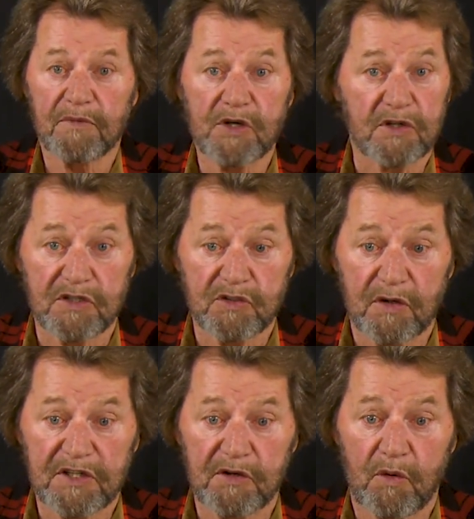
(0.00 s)
You can
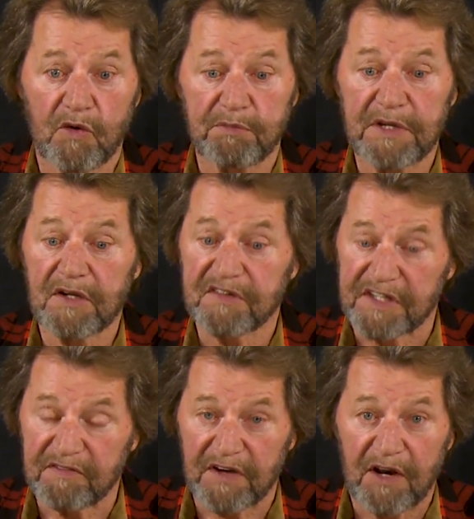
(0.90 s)
cook your own meals.
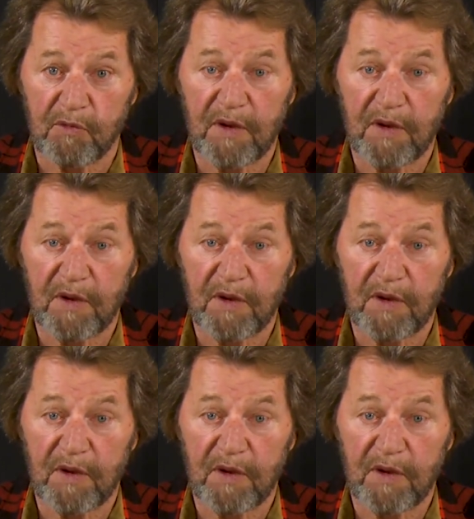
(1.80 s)
They've got a